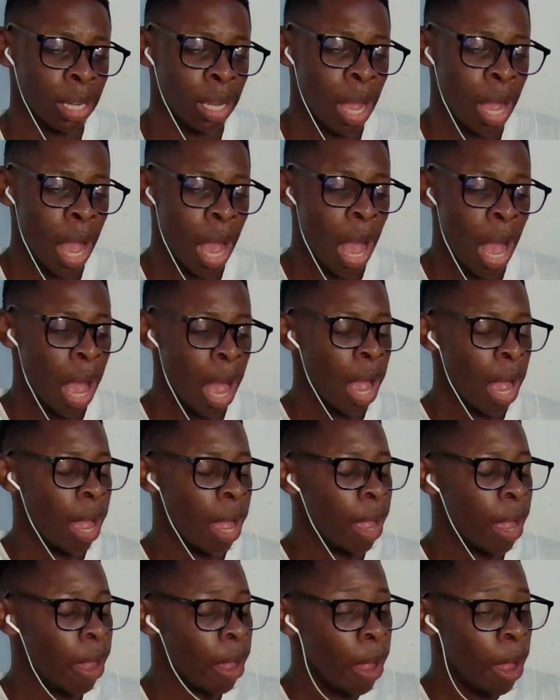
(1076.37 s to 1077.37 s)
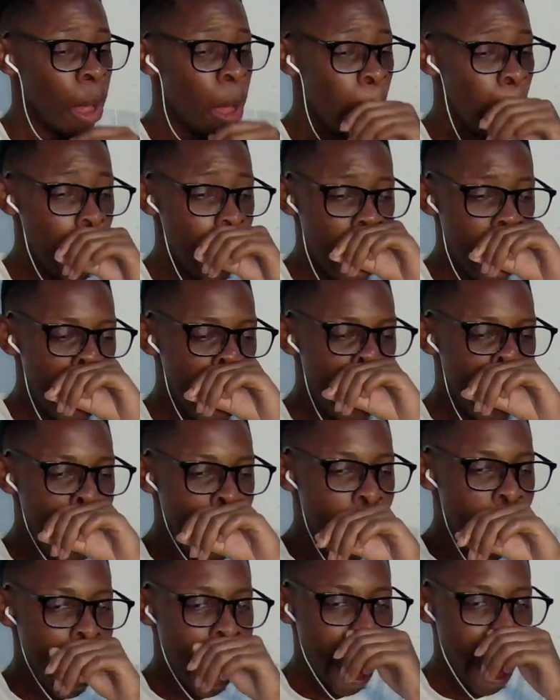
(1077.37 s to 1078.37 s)
Well, let me take a look at him.
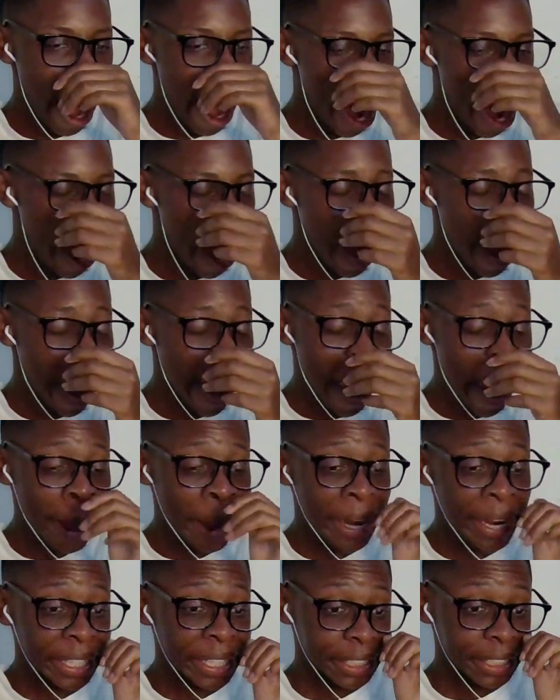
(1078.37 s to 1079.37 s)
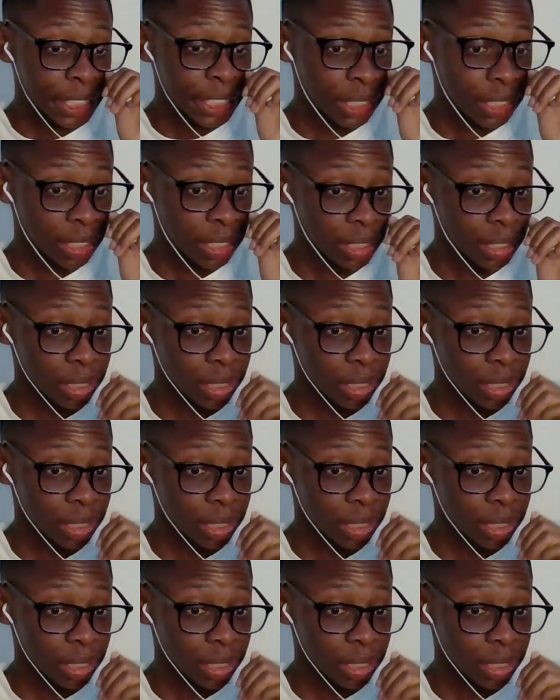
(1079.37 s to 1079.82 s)
No, I don't think he's going to die.